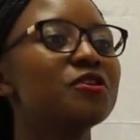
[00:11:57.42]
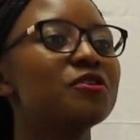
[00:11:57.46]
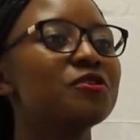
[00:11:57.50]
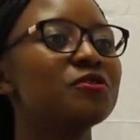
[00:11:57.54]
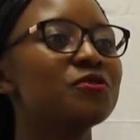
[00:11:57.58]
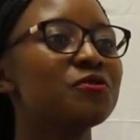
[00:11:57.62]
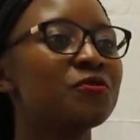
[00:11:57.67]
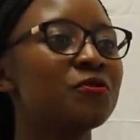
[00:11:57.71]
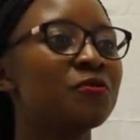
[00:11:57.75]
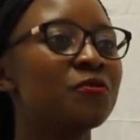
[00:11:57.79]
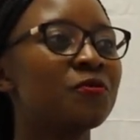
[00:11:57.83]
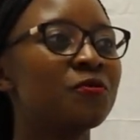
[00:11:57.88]

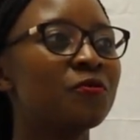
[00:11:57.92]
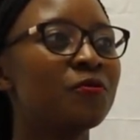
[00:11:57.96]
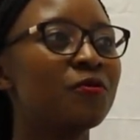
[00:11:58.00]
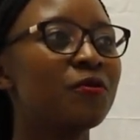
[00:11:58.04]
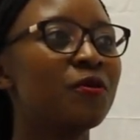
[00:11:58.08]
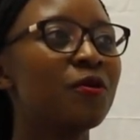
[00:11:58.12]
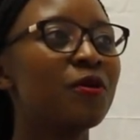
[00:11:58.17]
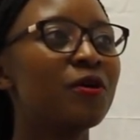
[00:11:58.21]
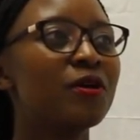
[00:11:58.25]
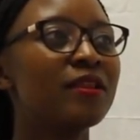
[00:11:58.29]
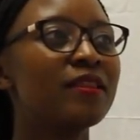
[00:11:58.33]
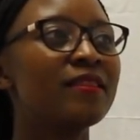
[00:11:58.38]

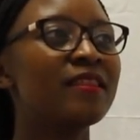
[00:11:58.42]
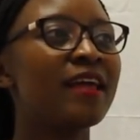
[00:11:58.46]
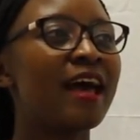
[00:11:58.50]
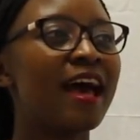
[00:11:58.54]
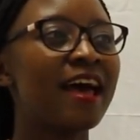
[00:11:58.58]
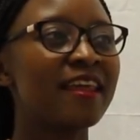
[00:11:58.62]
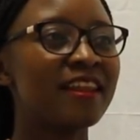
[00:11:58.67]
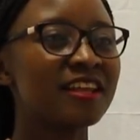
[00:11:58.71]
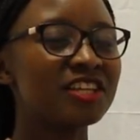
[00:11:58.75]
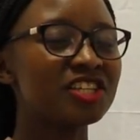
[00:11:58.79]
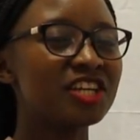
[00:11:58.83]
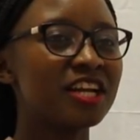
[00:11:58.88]
so the
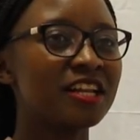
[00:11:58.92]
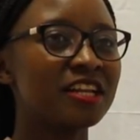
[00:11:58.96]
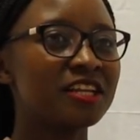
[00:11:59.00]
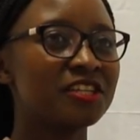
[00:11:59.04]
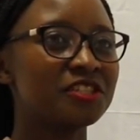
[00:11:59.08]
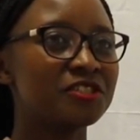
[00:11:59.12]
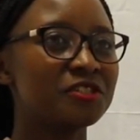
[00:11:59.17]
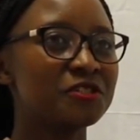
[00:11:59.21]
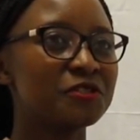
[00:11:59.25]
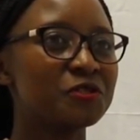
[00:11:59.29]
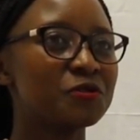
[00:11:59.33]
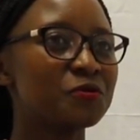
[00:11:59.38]
other
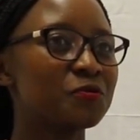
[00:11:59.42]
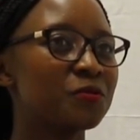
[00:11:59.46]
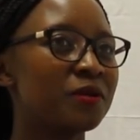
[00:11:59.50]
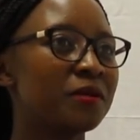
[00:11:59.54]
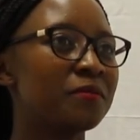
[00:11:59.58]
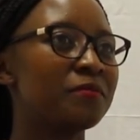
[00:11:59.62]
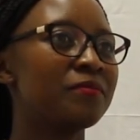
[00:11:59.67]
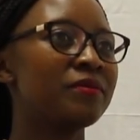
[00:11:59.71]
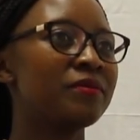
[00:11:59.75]
challenges will